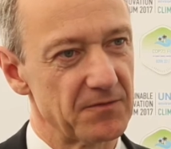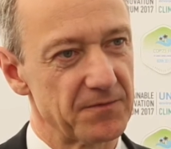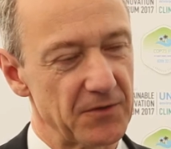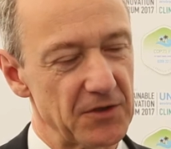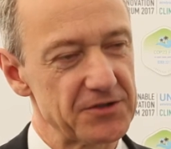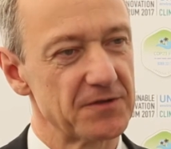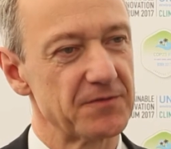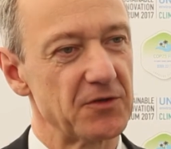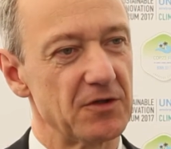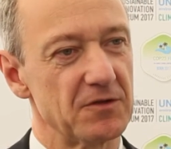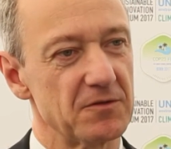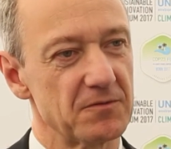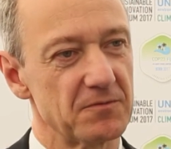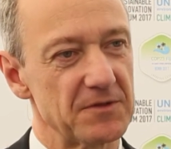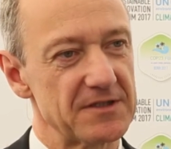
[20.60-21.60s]
First of
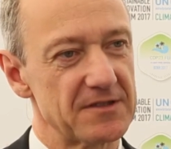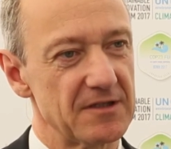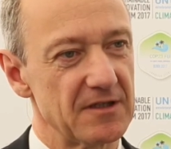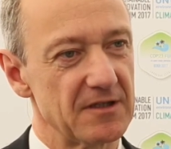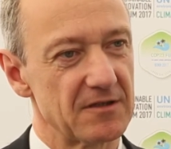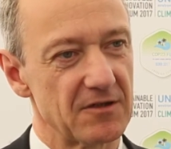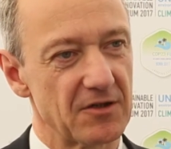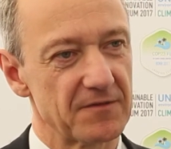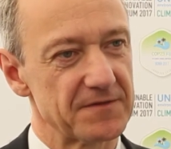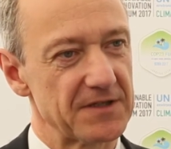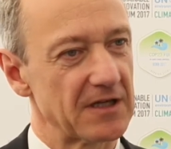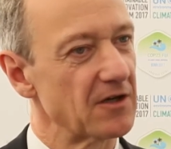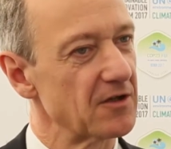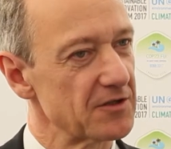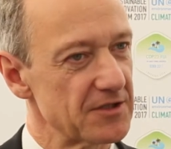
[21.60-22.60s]
all, we see a lot of
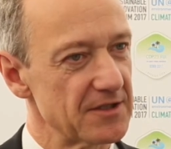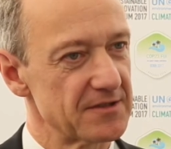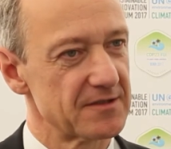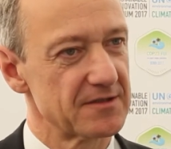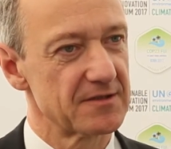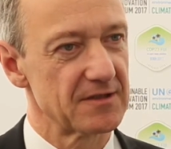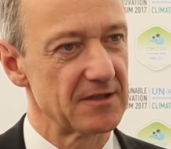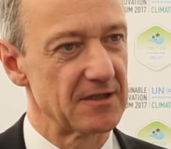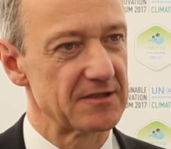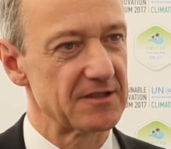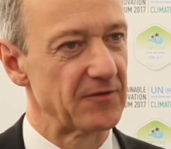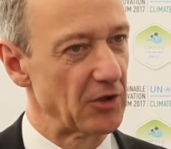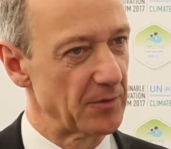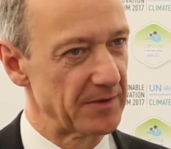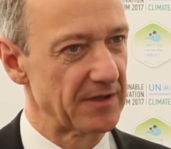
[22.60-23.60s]
technologies
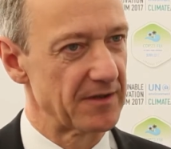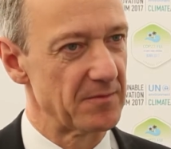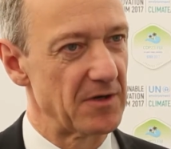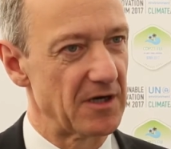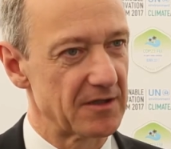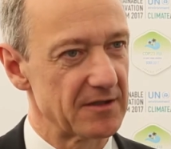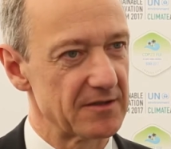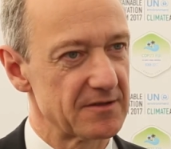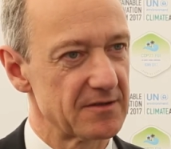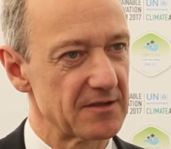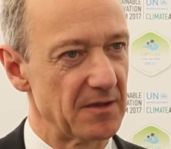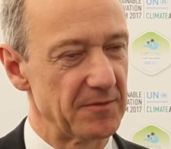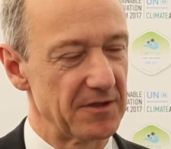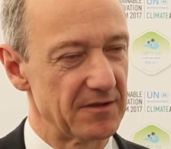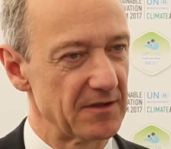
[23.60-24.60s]
developing the market.
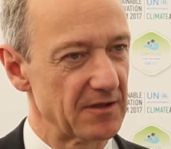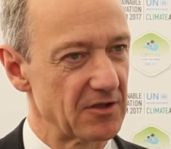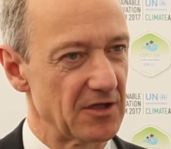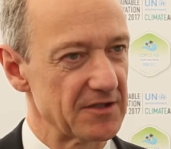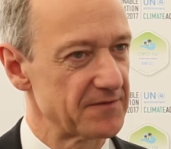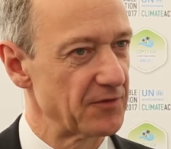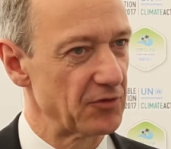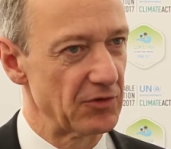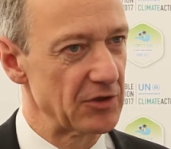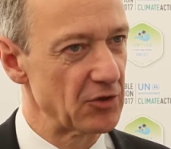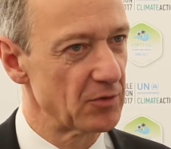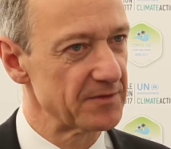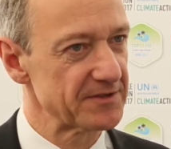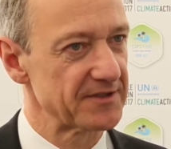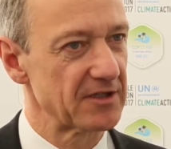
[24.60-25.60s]
I mean, the cost for
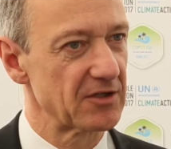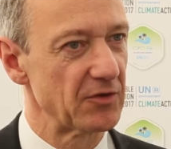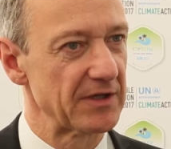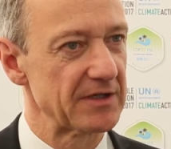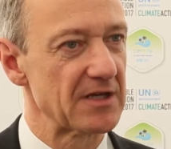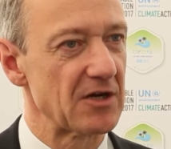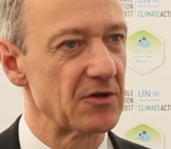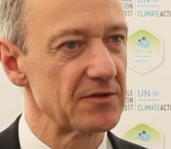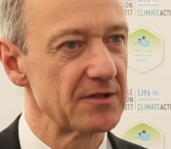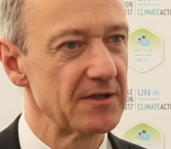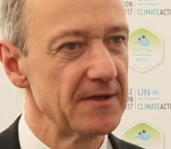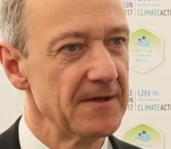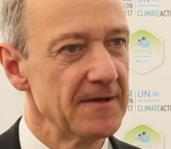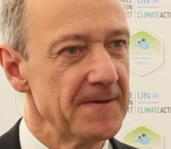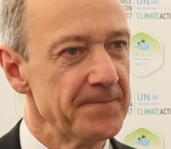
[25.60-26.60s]
renewables are going down.
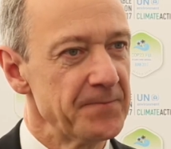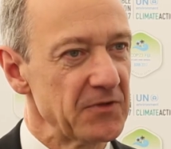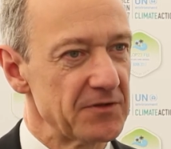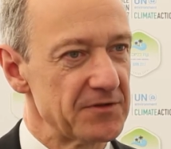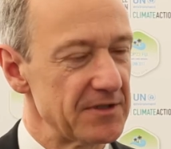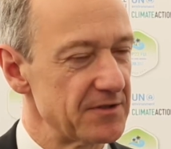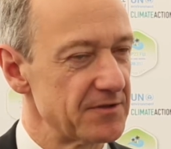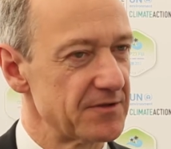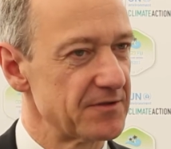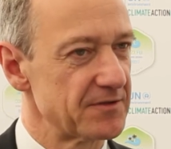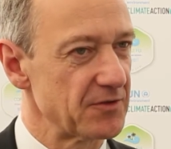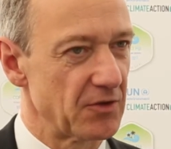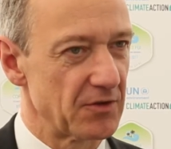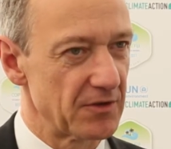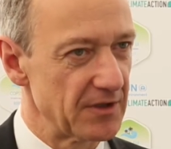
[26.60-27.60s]
You see
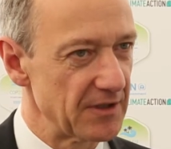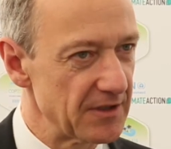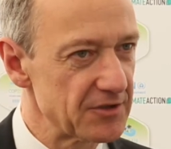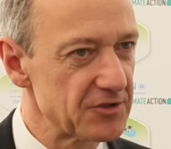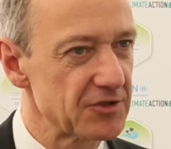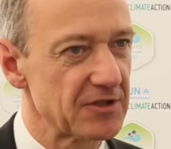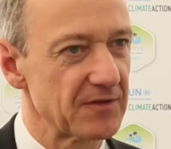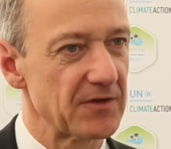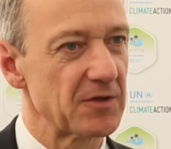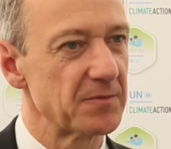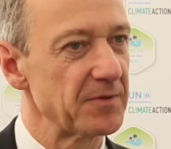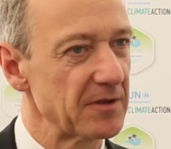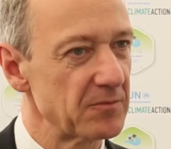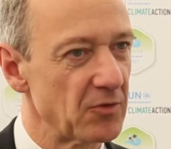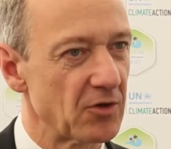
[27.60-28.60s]
storage
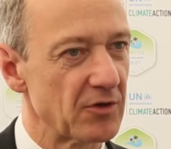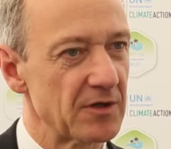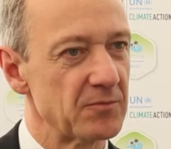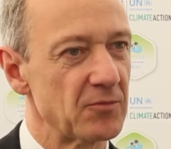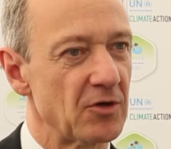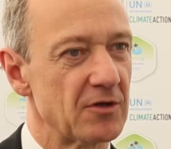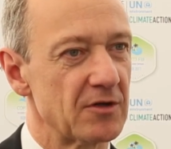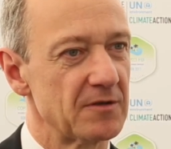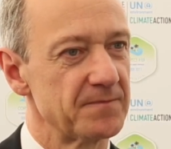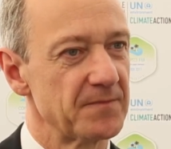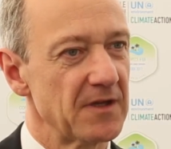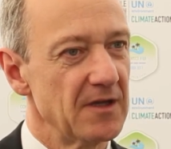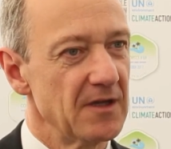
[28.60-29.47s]
developing more and more.